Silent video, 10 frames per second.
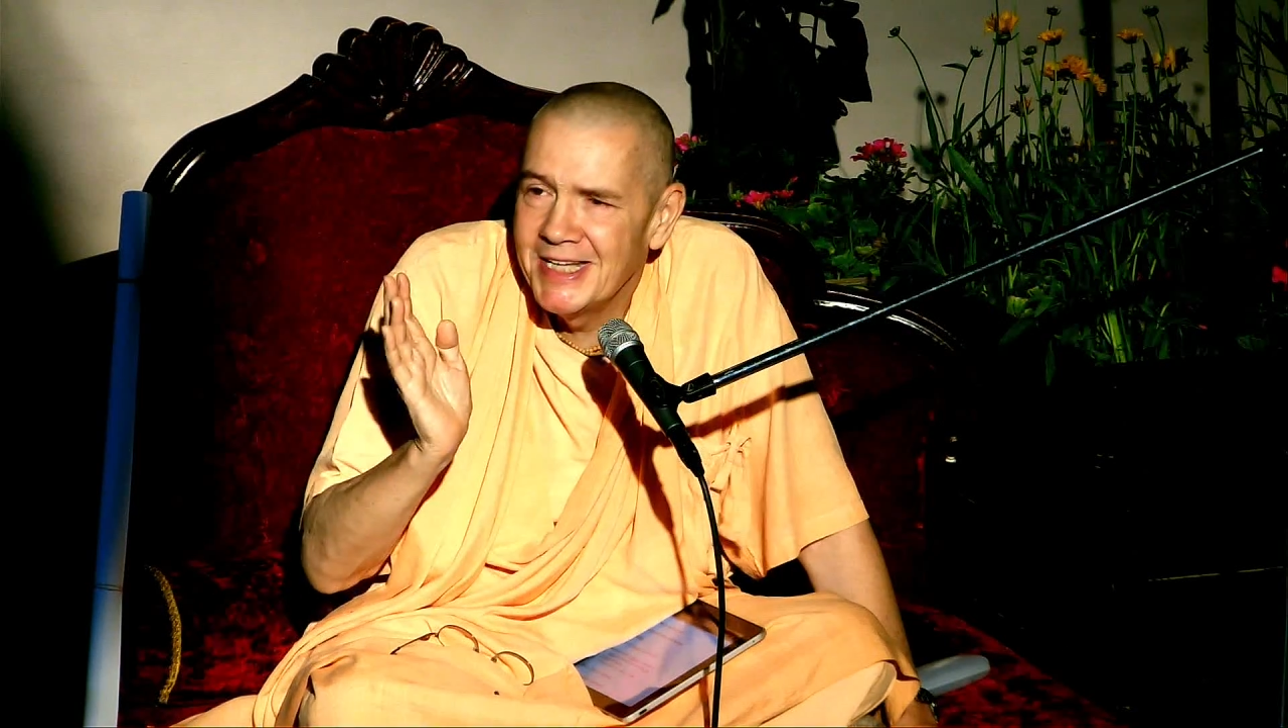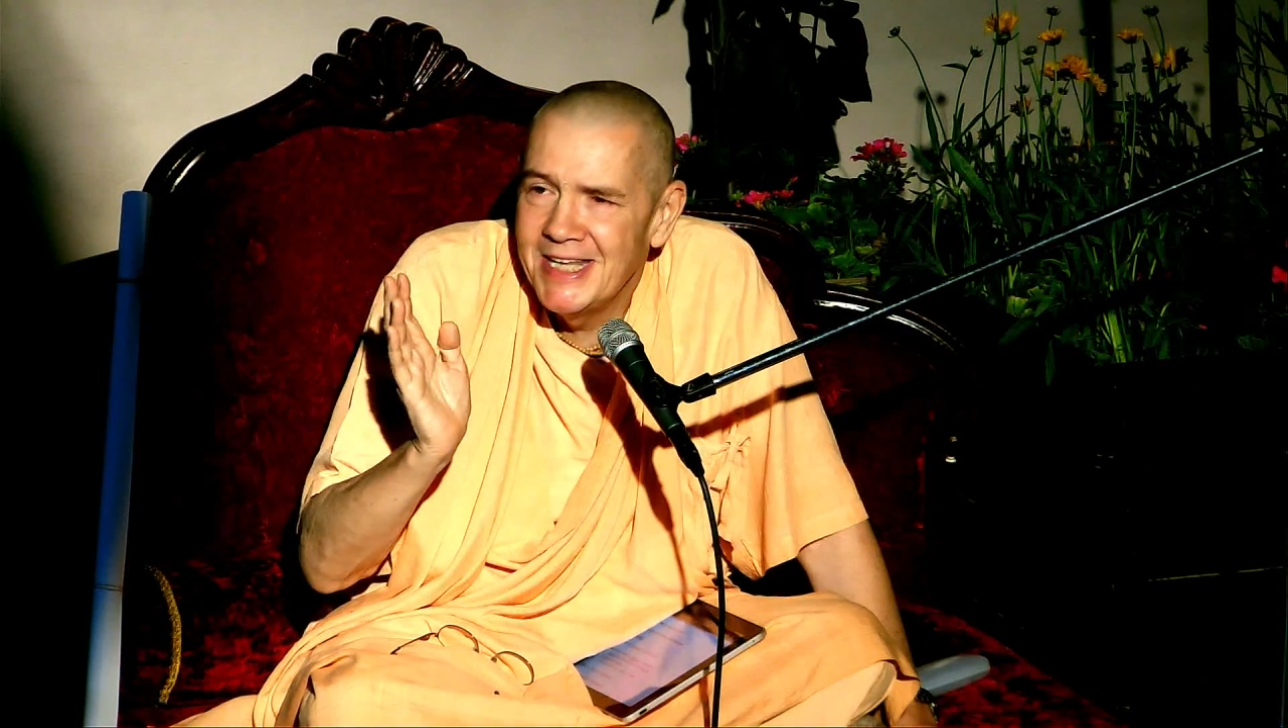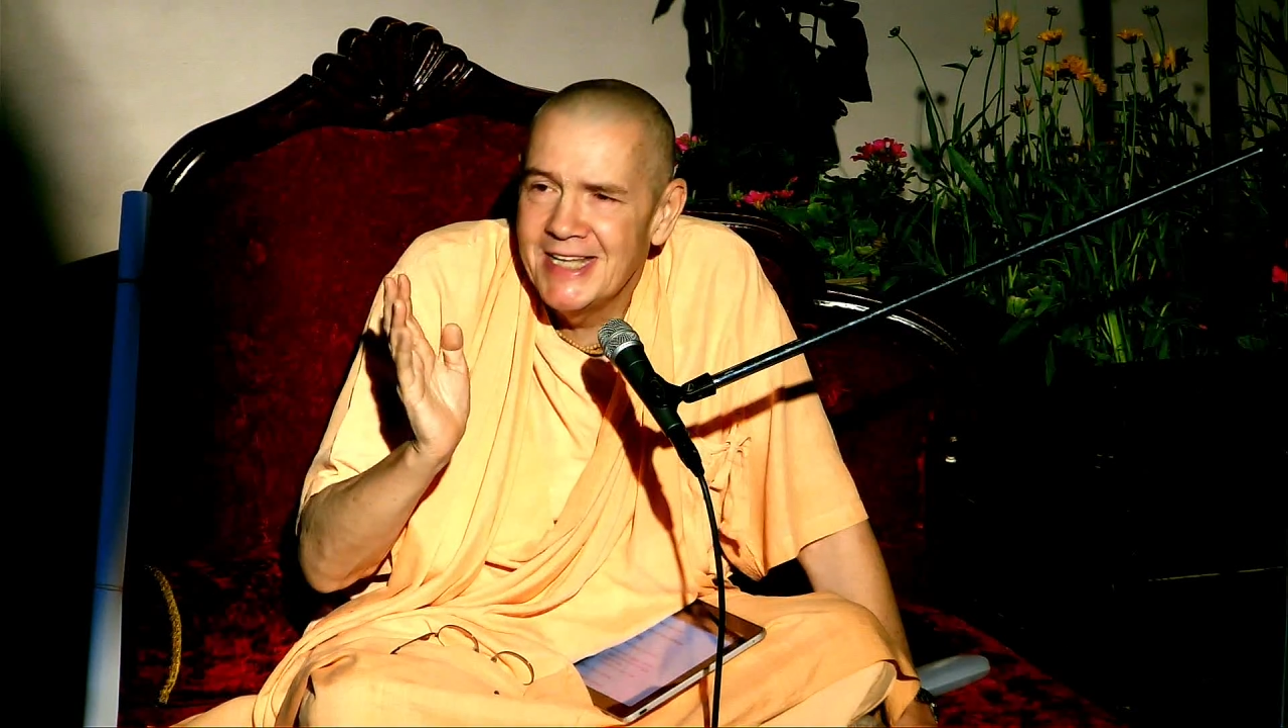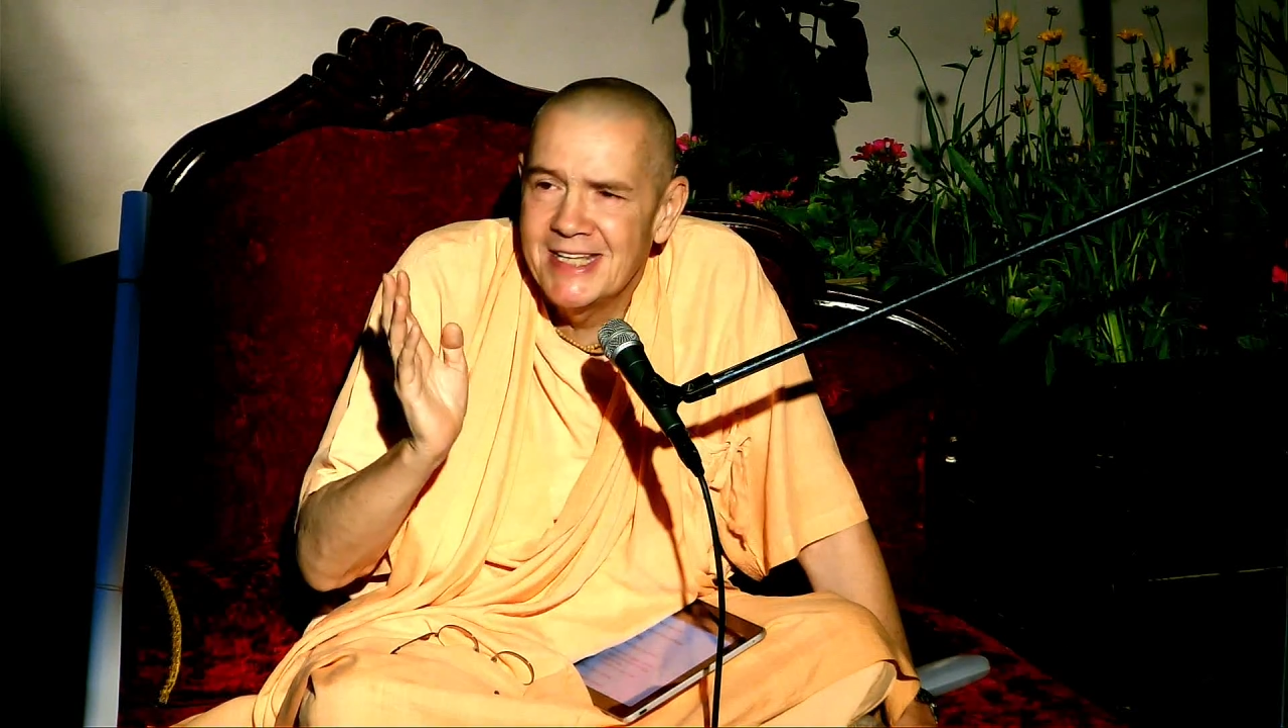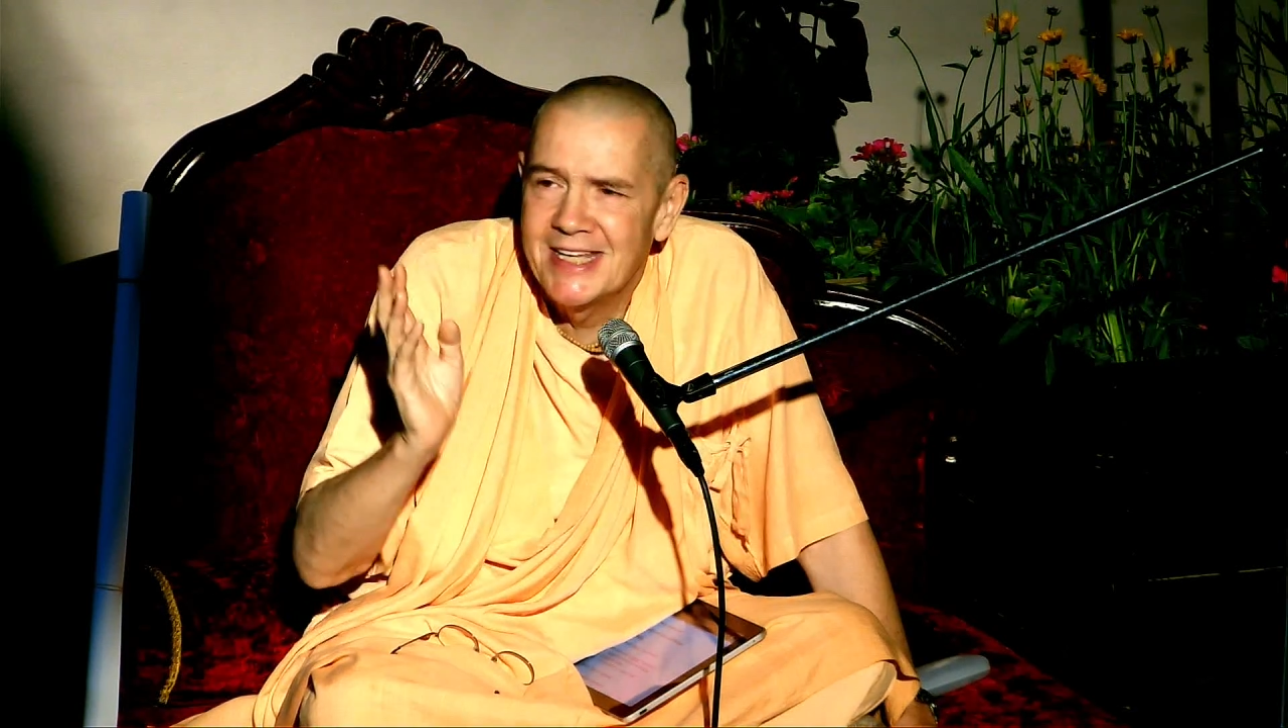and
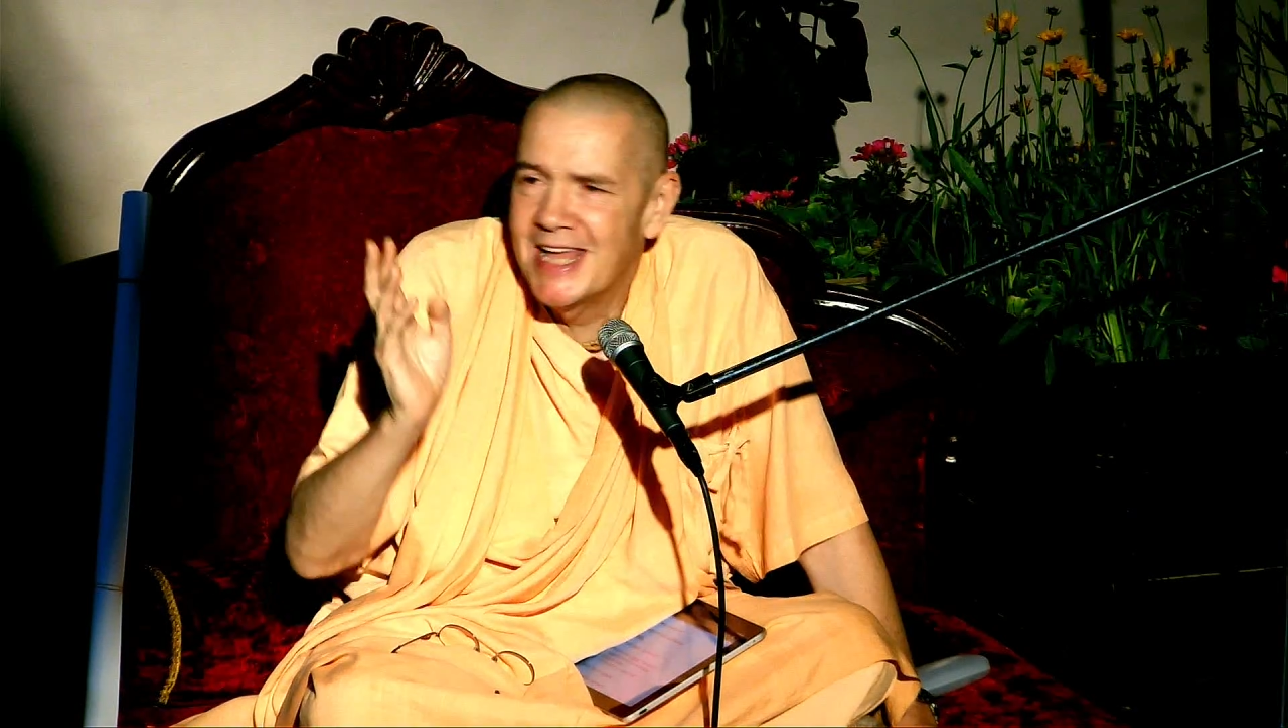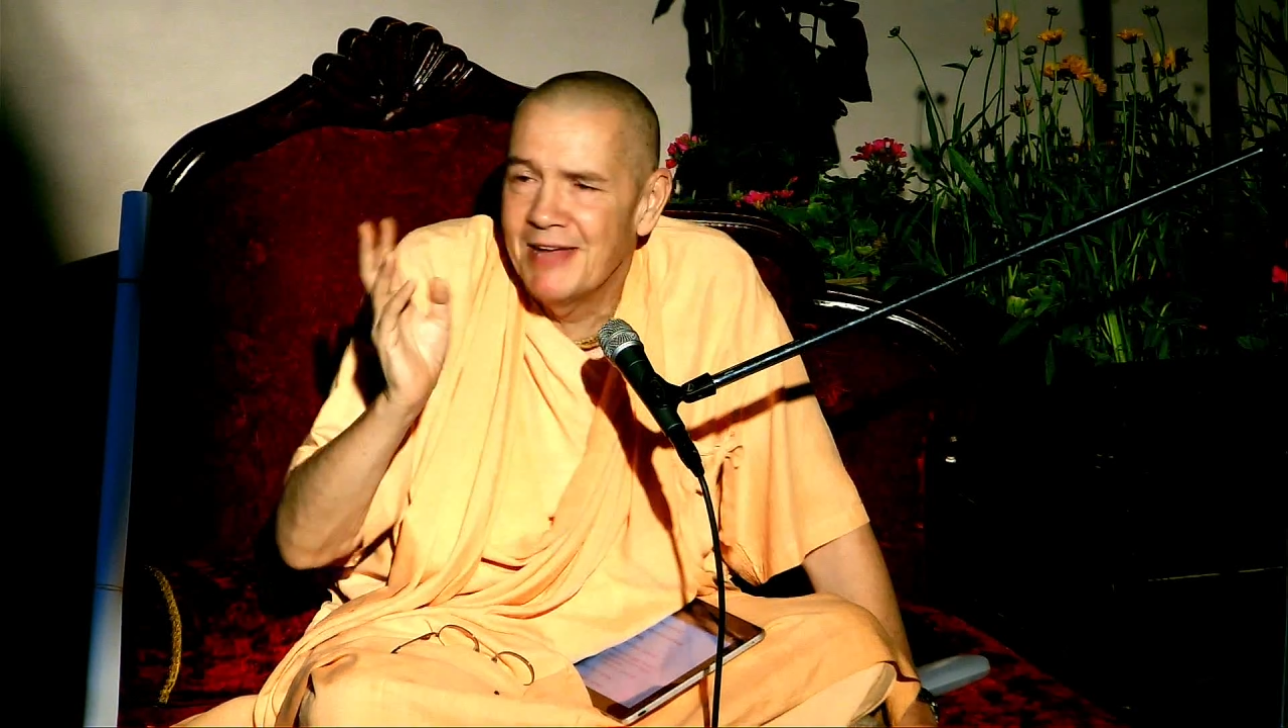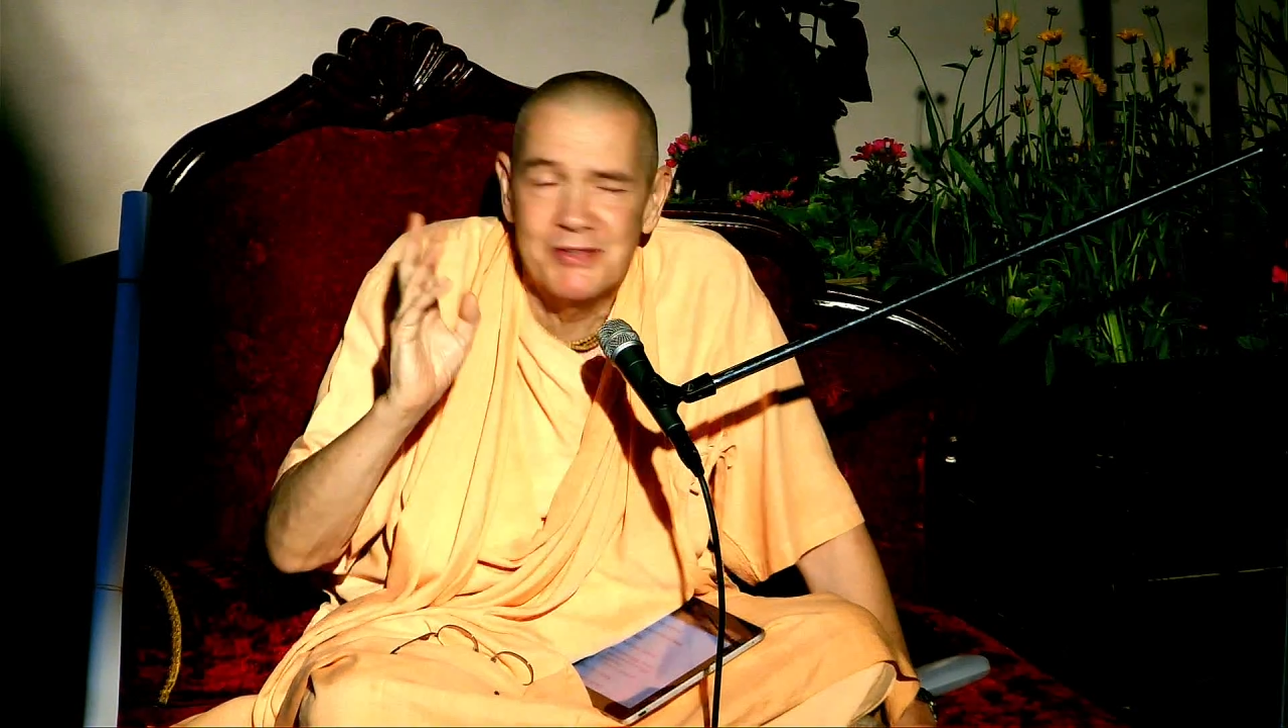he gave